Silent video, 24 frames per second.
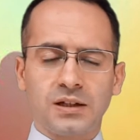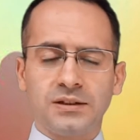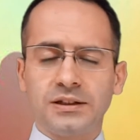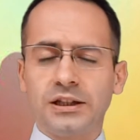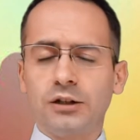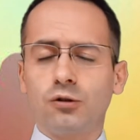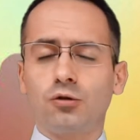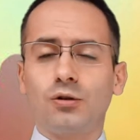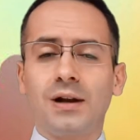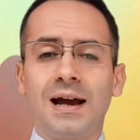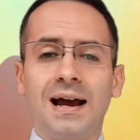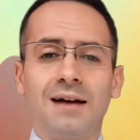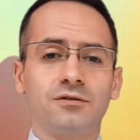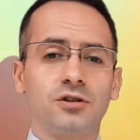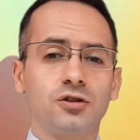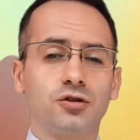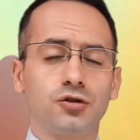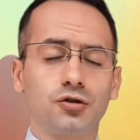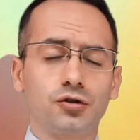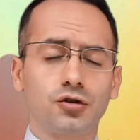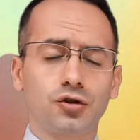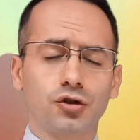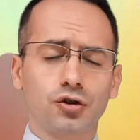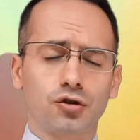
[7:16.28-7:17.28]
They don't have
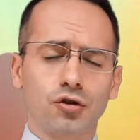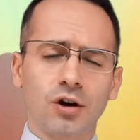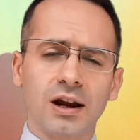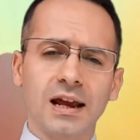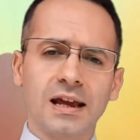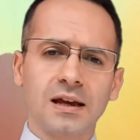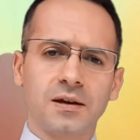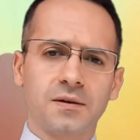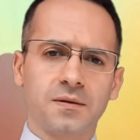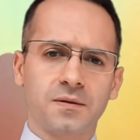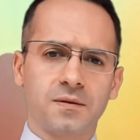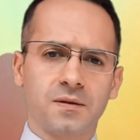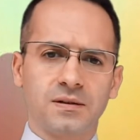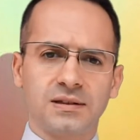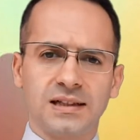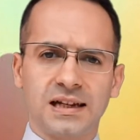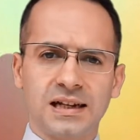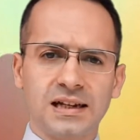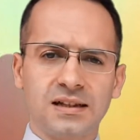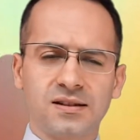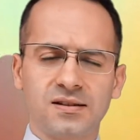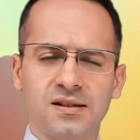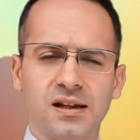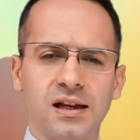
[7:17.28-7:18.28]
the strength
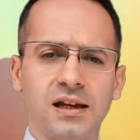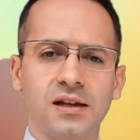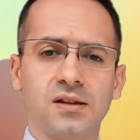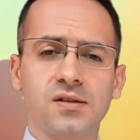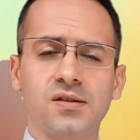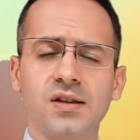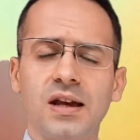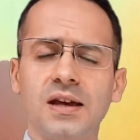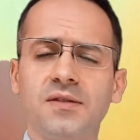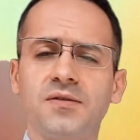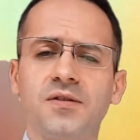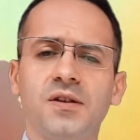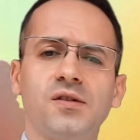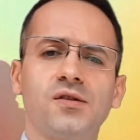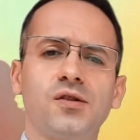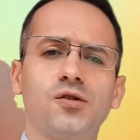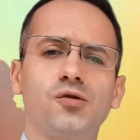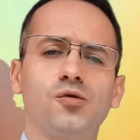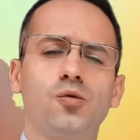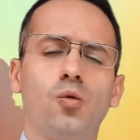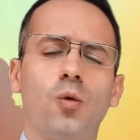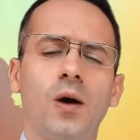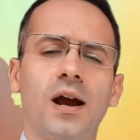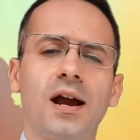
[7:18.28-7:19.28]
that it takes. And this
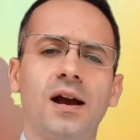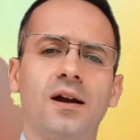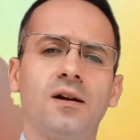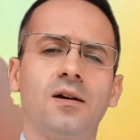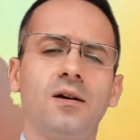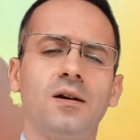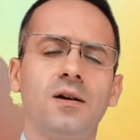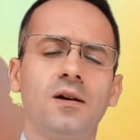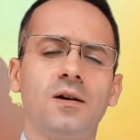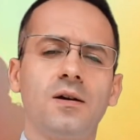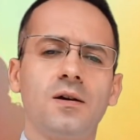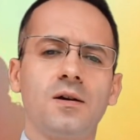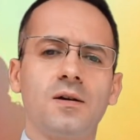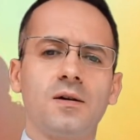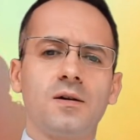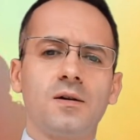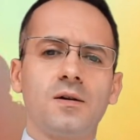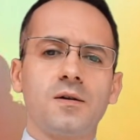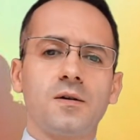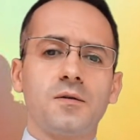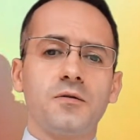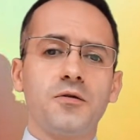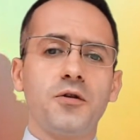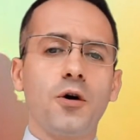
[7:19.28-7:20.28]
is where
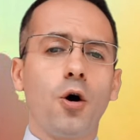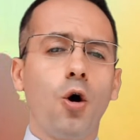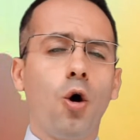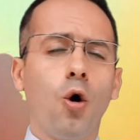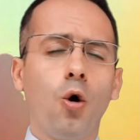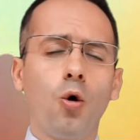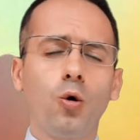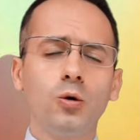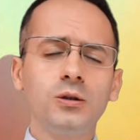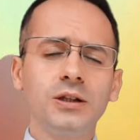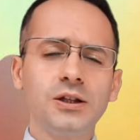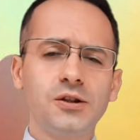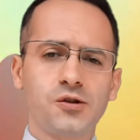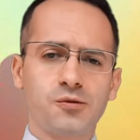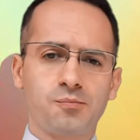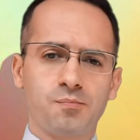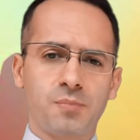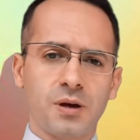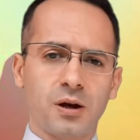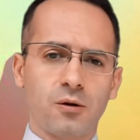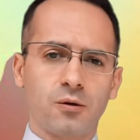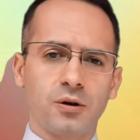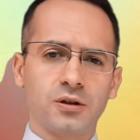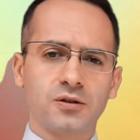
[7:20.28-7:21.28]
the Holy
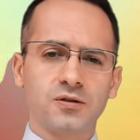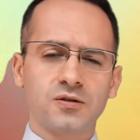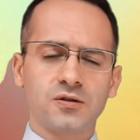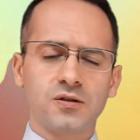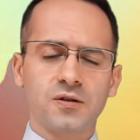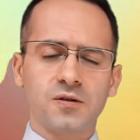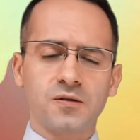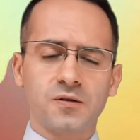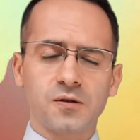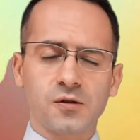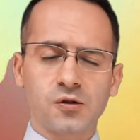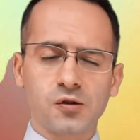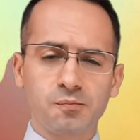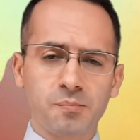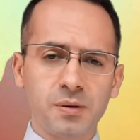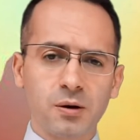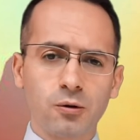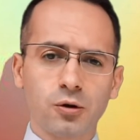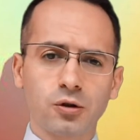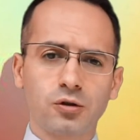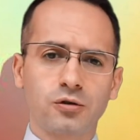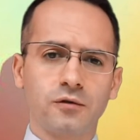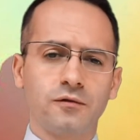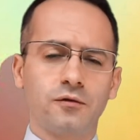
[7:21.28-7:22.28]
Spirit, the
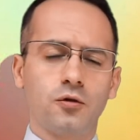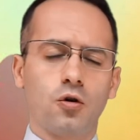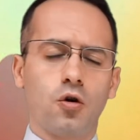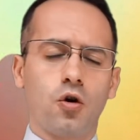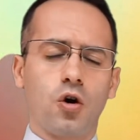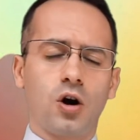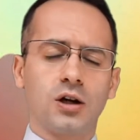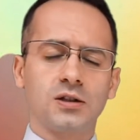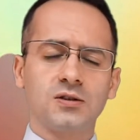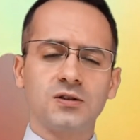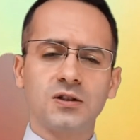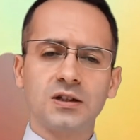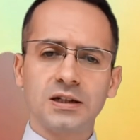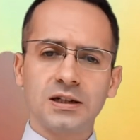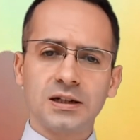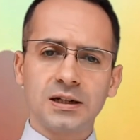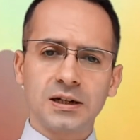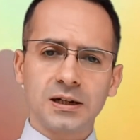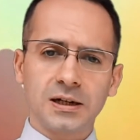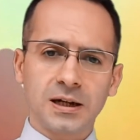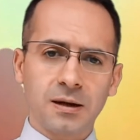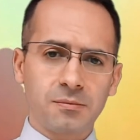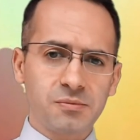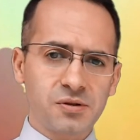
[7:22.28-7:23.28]
Spirit of God,
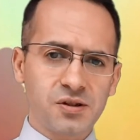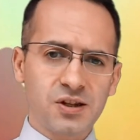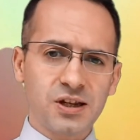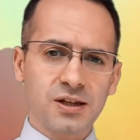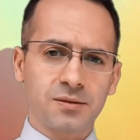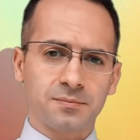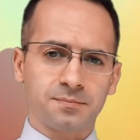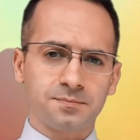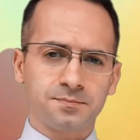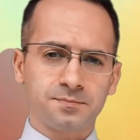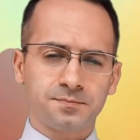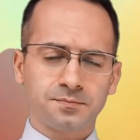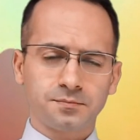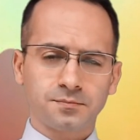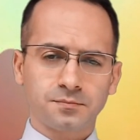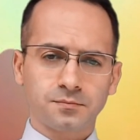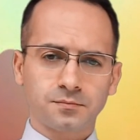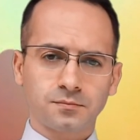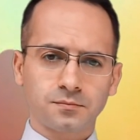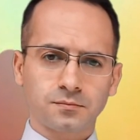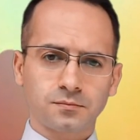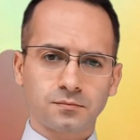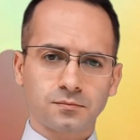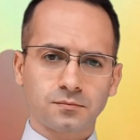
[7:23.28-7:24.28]
comes in.
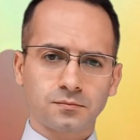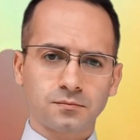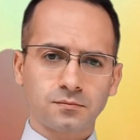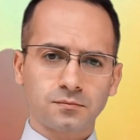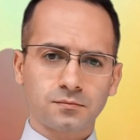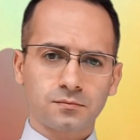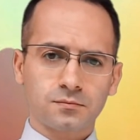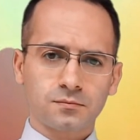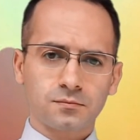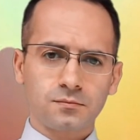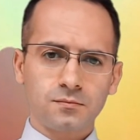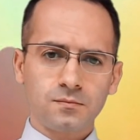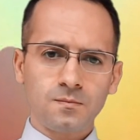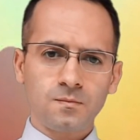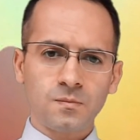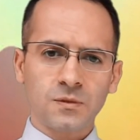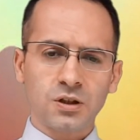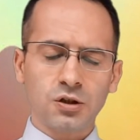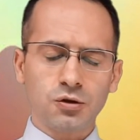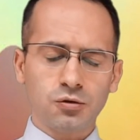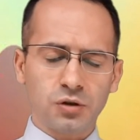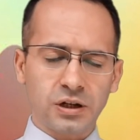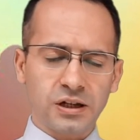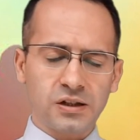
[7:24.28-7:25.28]

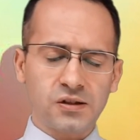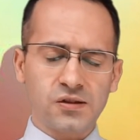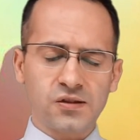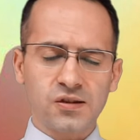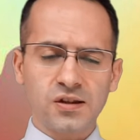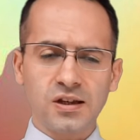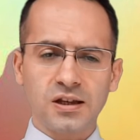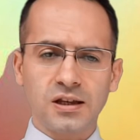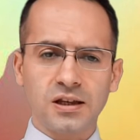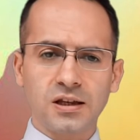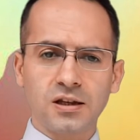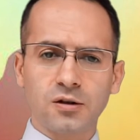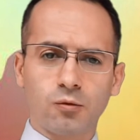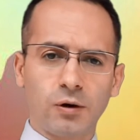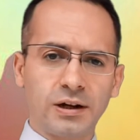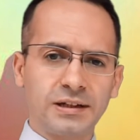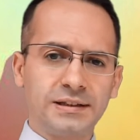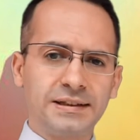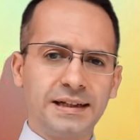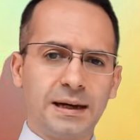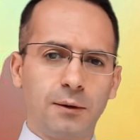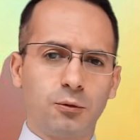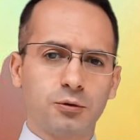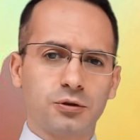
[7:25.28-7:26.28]
You can see here
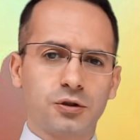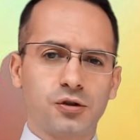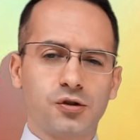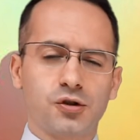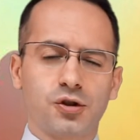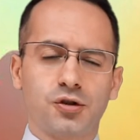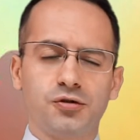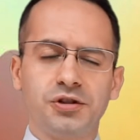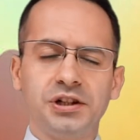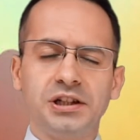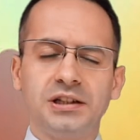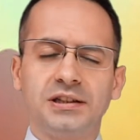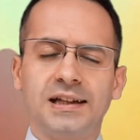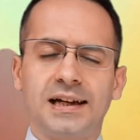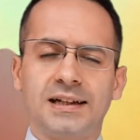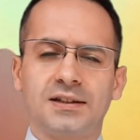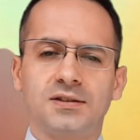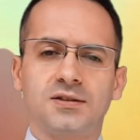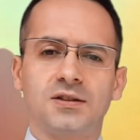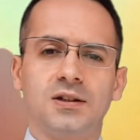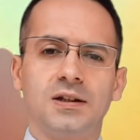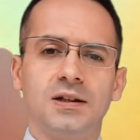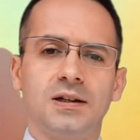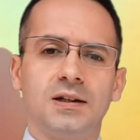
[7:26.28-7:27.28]
right now on the screen
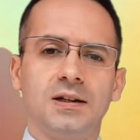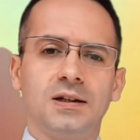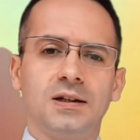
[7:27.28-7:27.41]
that